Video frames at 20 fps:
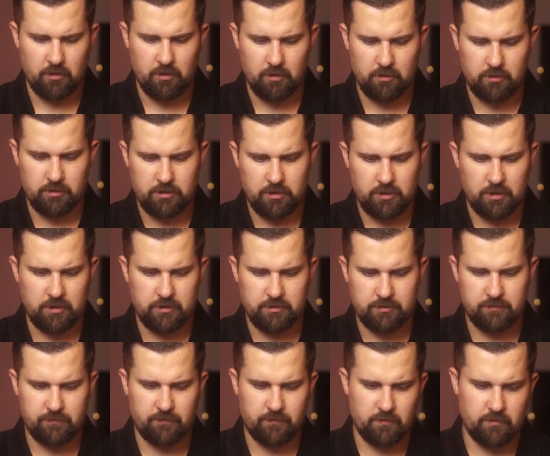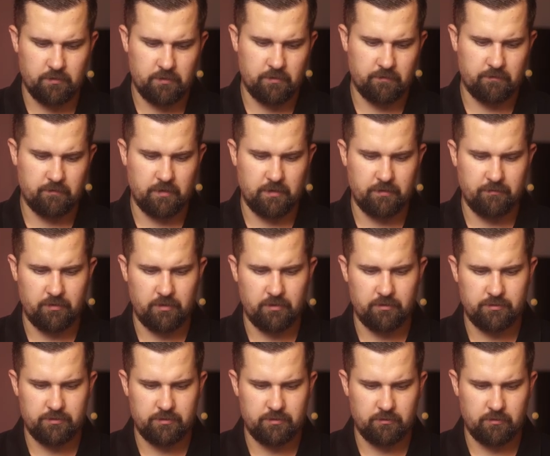and she has 35
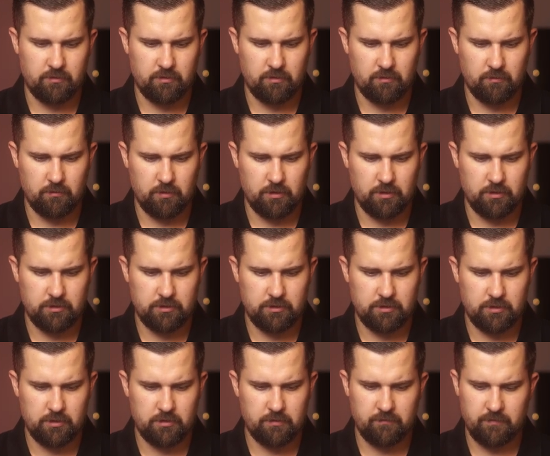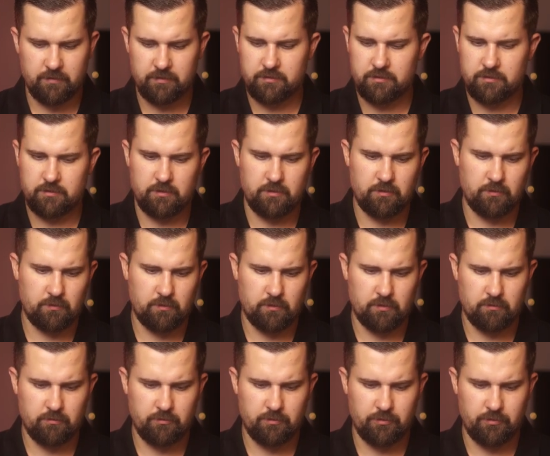years to go, and she invests
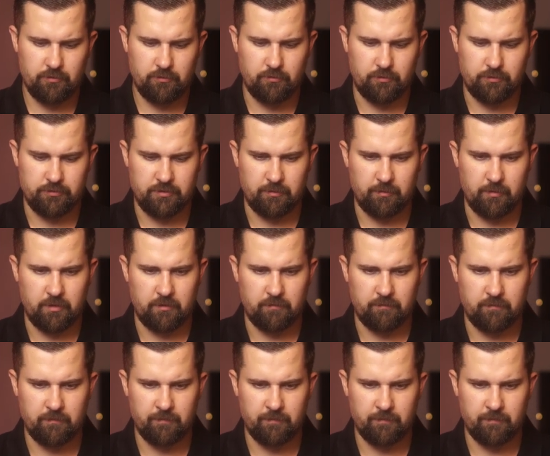200 euros a month.